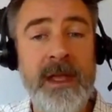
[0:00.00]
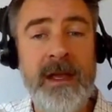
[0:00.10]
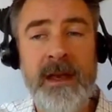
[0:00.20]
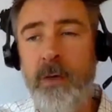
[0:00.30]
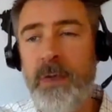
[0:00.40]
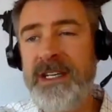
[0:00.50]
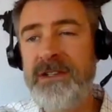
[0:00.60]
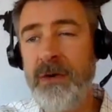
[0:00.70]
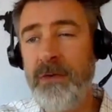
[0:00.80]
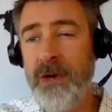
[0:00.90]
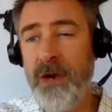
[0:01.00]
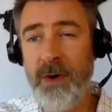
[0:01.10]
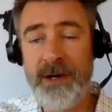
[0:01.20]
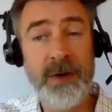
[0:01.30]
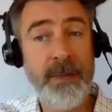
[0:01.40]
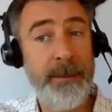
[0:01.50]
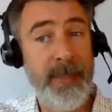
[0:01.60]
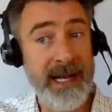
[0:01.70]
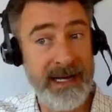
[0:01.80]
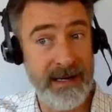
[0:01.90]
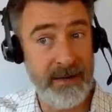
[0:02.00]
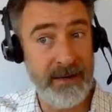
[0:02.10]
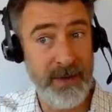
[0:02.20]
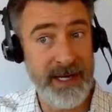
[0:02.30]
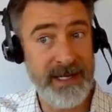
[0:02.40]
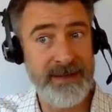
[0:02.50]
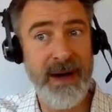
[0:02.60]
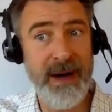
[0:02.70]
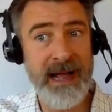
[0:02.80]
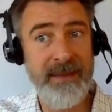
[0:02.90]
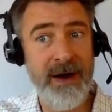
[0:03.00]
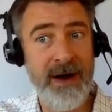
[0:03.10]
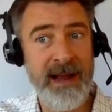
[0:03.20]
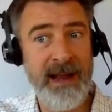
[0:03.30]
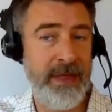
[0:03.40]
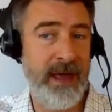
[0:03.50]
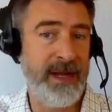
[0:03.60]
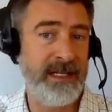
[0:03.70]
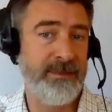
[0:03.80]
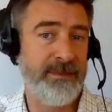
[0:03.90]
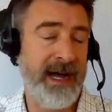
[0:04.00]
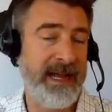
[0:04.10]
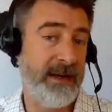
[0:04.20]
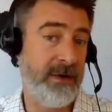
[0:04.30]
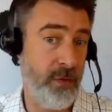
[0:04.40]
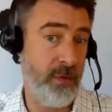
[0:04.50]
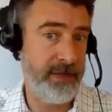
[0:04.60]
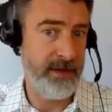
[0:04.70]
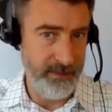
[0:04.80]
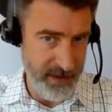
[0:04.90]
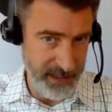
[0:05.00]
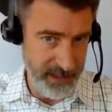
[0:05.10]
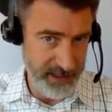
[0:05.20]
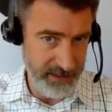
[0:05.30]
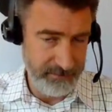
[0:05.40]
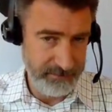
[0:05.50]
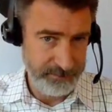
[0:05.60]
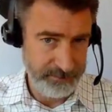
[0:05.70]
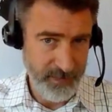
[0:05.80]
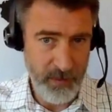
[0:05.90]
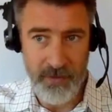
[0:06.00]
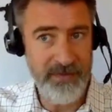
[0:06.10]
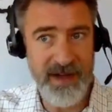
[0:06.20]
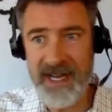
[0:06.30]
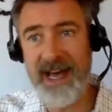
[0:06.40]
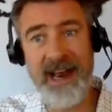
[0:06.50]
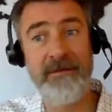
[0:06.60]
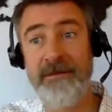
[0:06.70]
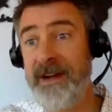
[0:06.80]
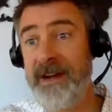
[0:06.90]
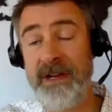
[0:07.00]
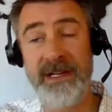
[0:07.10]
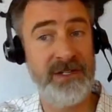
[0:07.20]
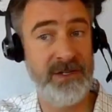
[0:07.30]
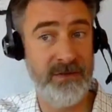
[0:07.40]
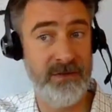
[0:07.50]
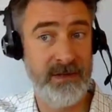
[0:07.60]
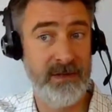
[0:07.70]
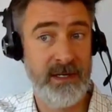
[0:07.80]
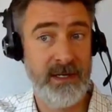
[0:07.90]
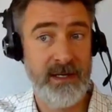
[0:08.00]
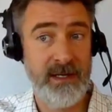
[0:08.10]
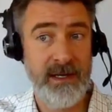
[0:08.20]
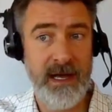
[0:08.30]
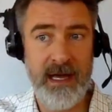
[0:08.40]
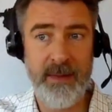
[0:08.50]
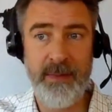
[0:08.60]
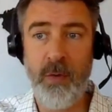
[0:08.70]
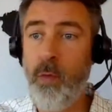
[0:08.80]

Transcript: Now, we don't know under Biden, when he says buy American, whether that means buy North American. We'll find that out very soon. But